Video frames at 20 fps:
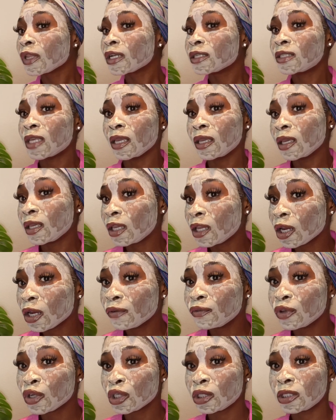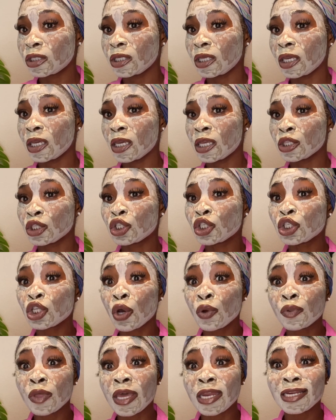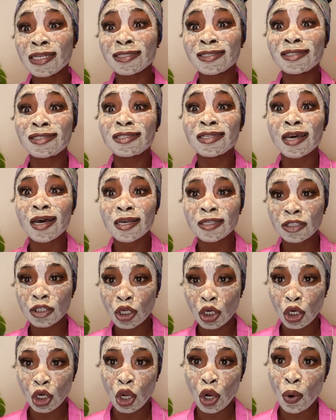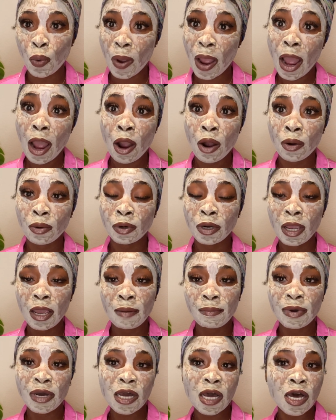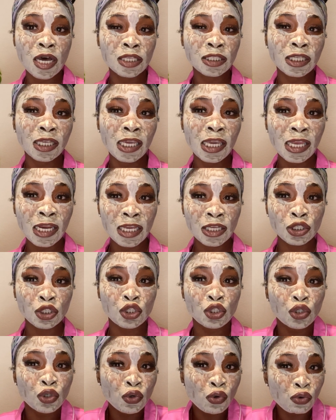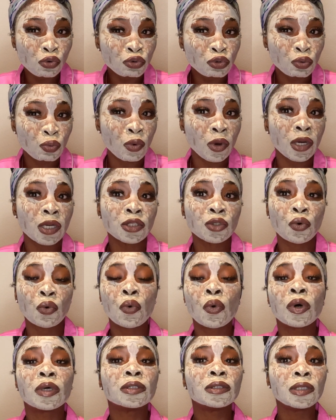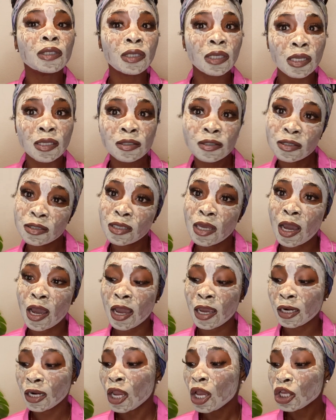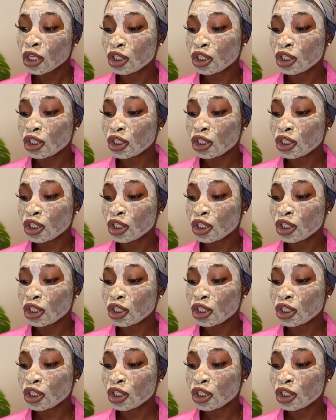taking care of your skin so that it does glow out, because it exudes what is on the inside.